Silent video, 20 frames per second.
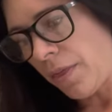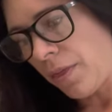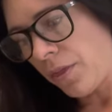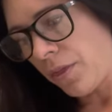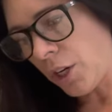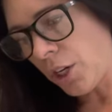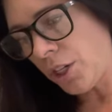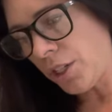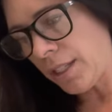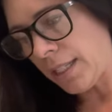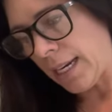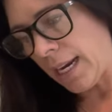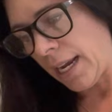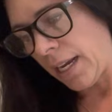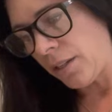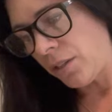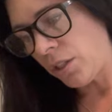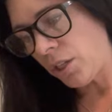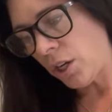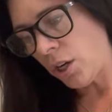
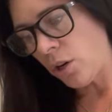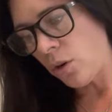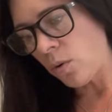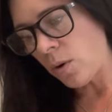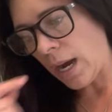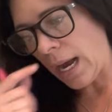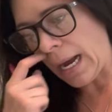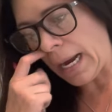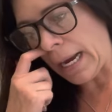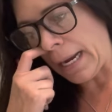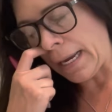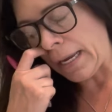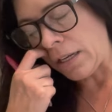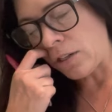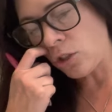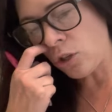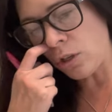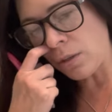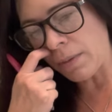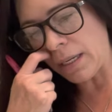Thursday, so I
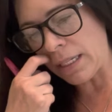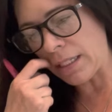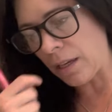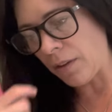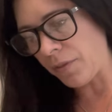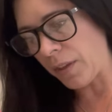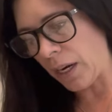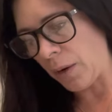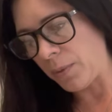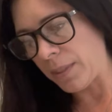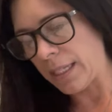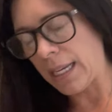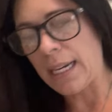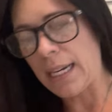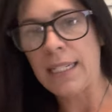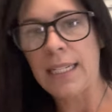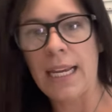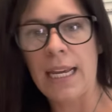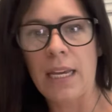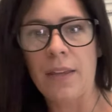told myself that I was going
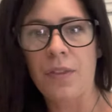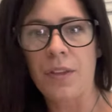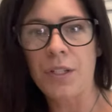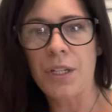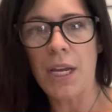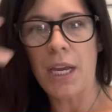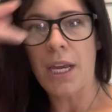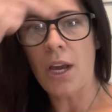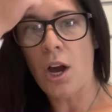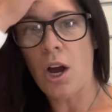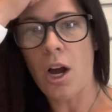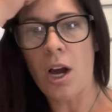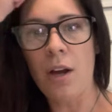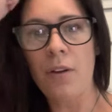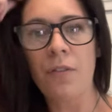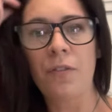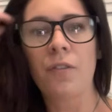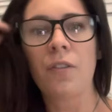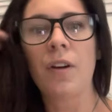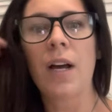to take the day
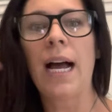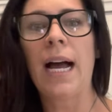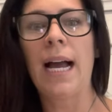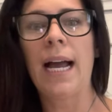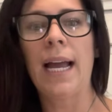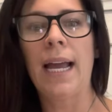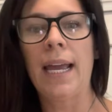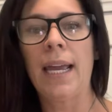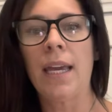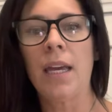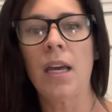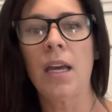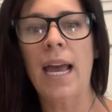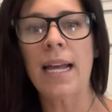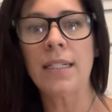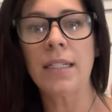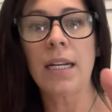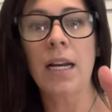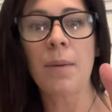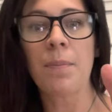off. I
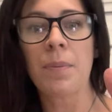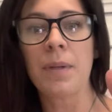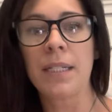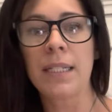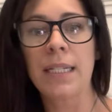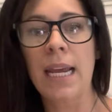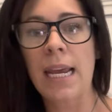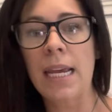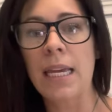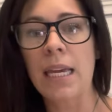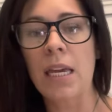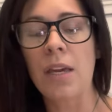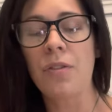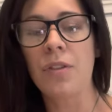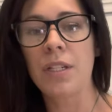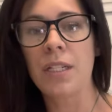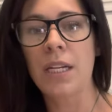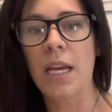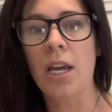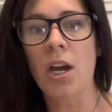ended up taking
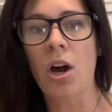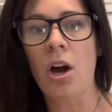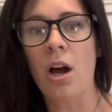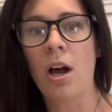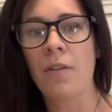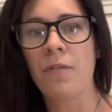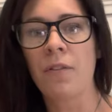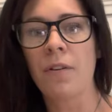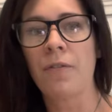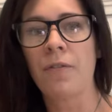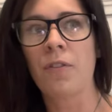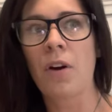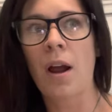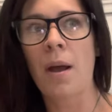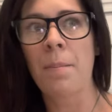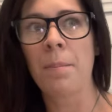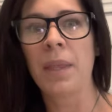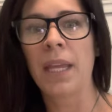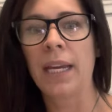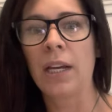the day off
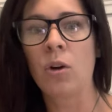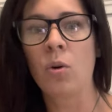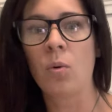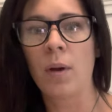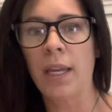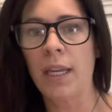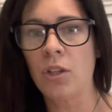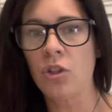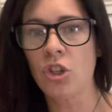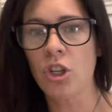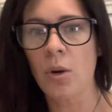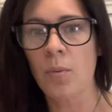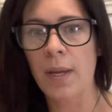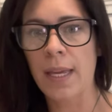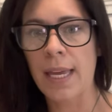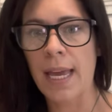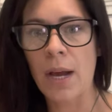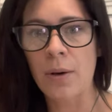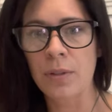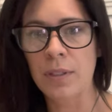from like going and
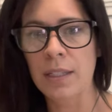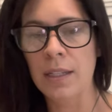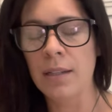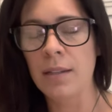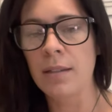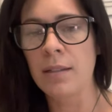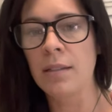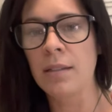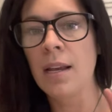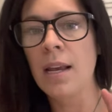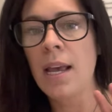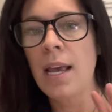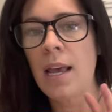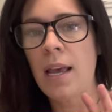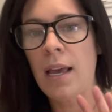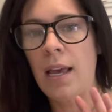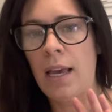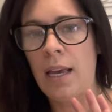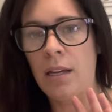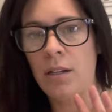showing houses
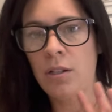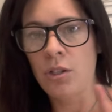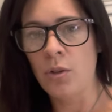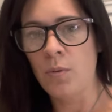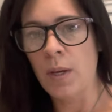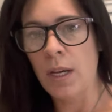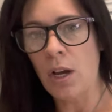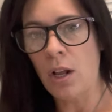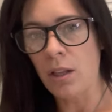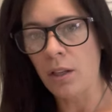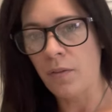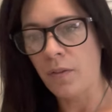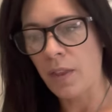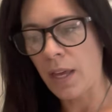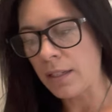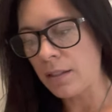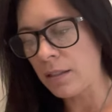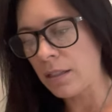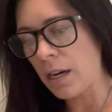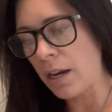and doing all of
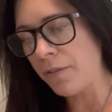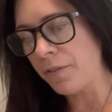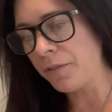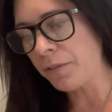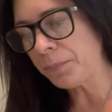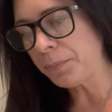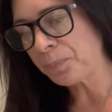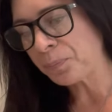that stuff.